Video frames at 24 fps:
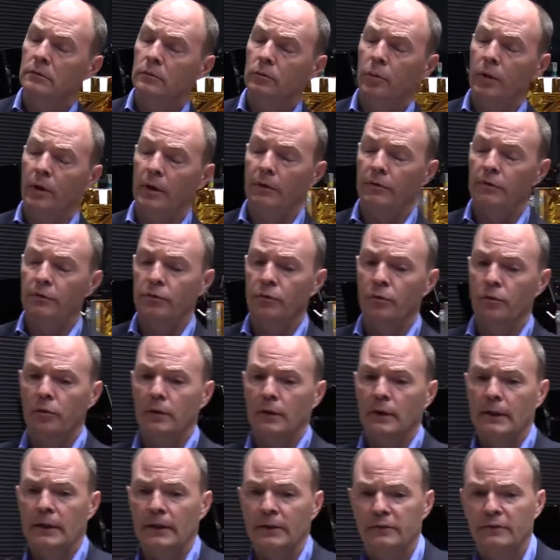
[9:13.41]
with
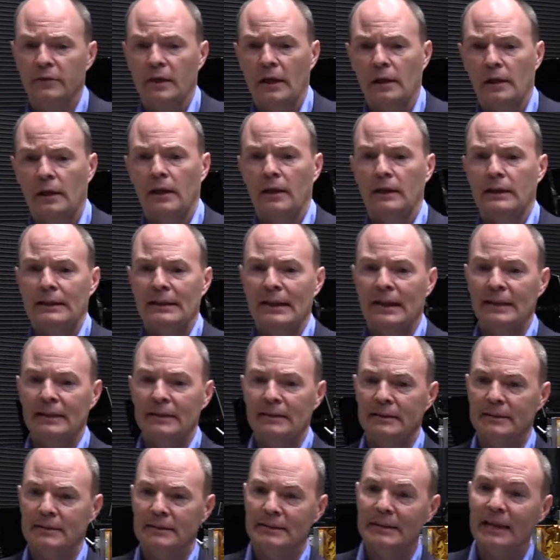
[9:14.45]
fueling a satellite
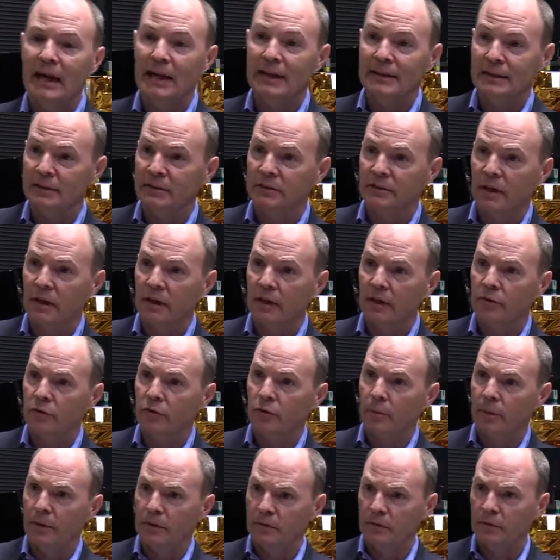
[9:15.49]
not designed to
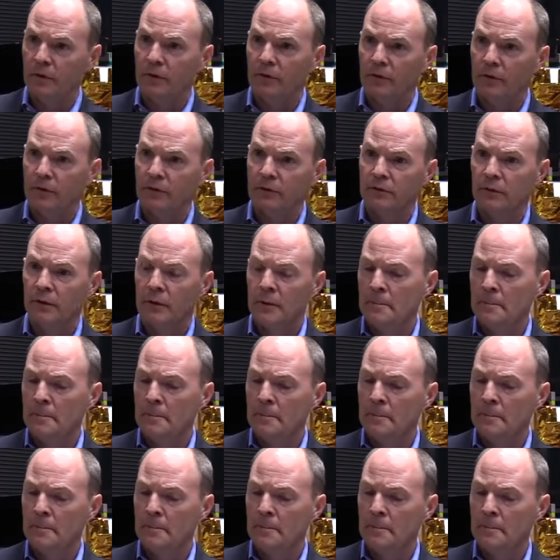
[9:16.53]
be serviced